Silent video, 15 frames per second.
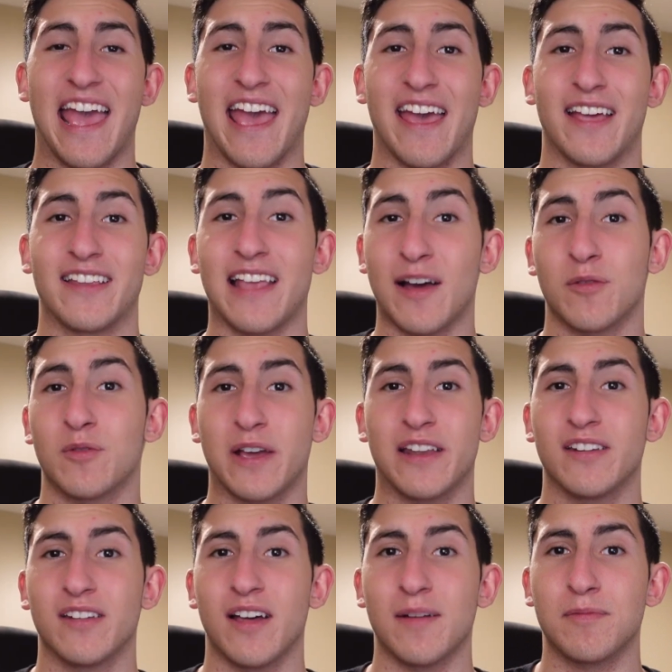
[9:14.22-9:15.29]
And yeah, we
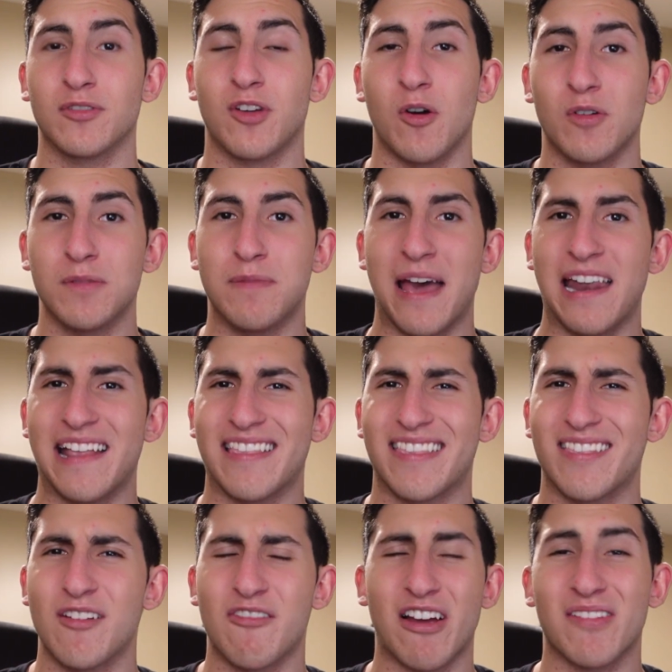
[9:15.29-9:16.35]
ended up going to bed at
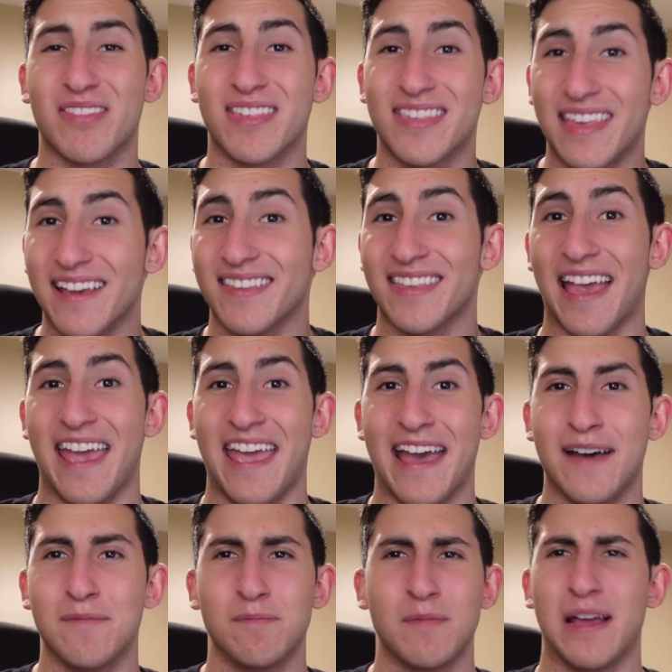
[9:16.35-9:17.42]
around 6
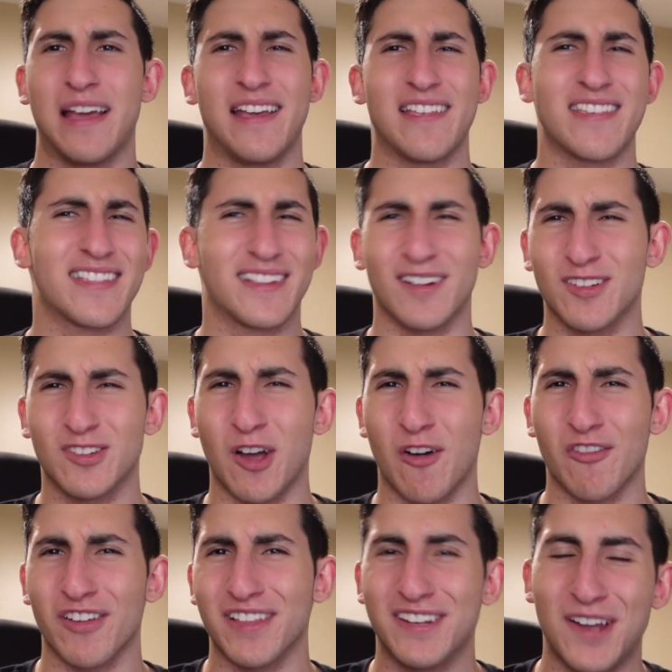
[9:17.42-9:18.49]
a.m. Still
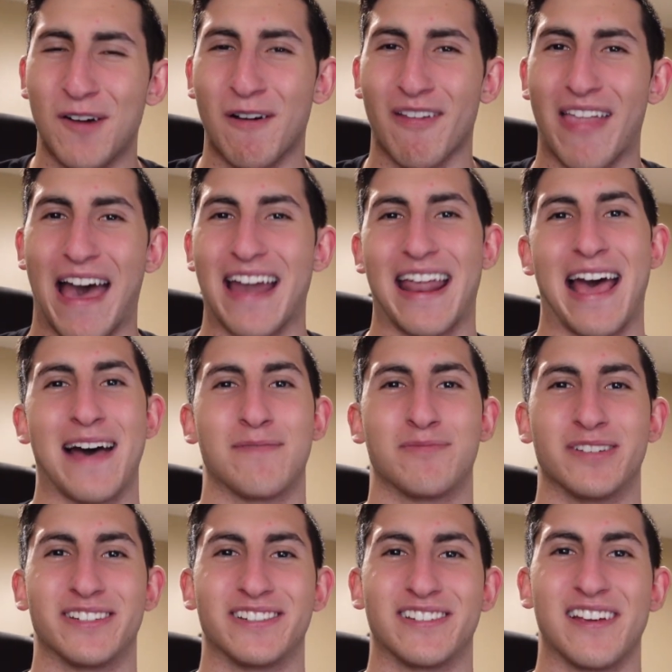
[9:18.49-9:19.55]
don't really know how that
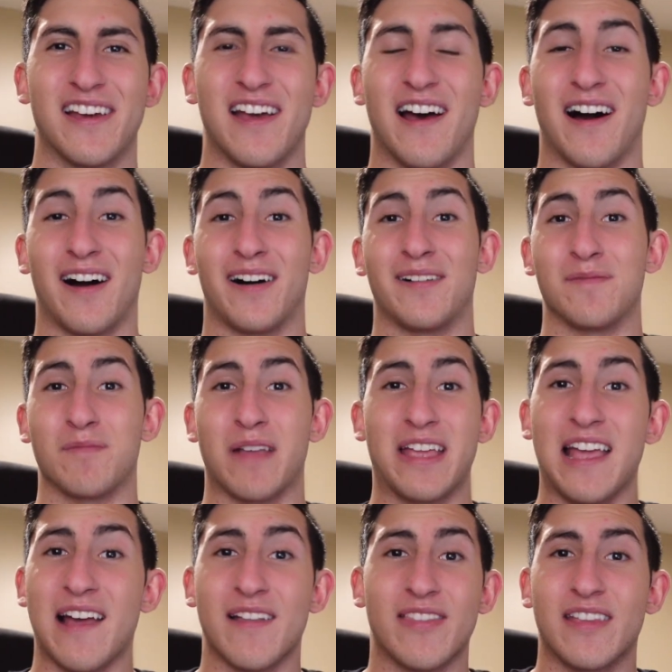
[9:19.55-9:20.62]
happened.
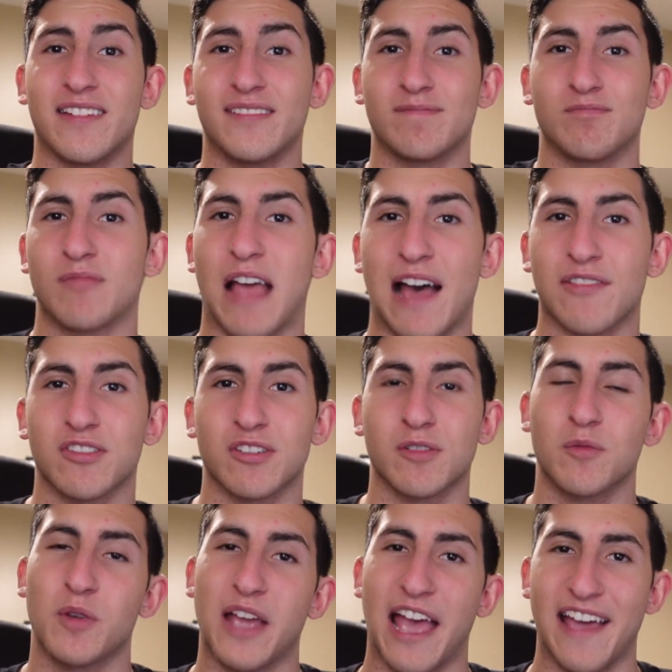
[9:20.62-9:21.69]
Yeah, and then after
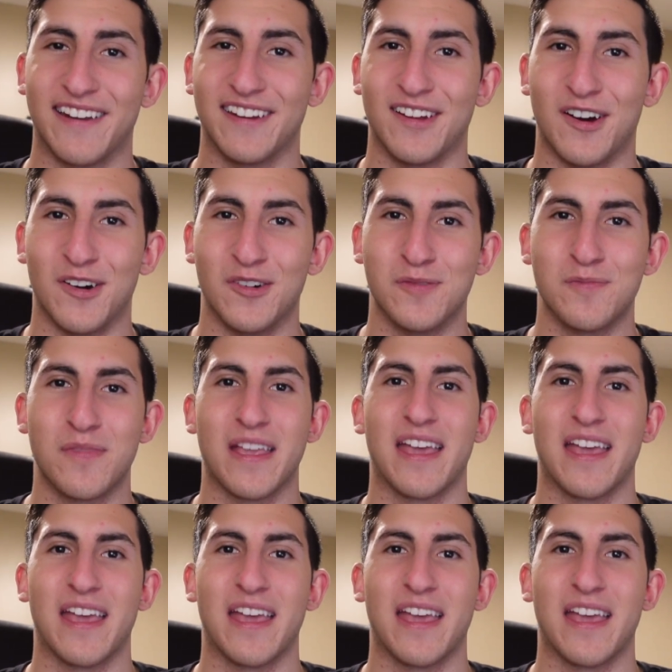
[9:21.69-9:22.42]
we headed home,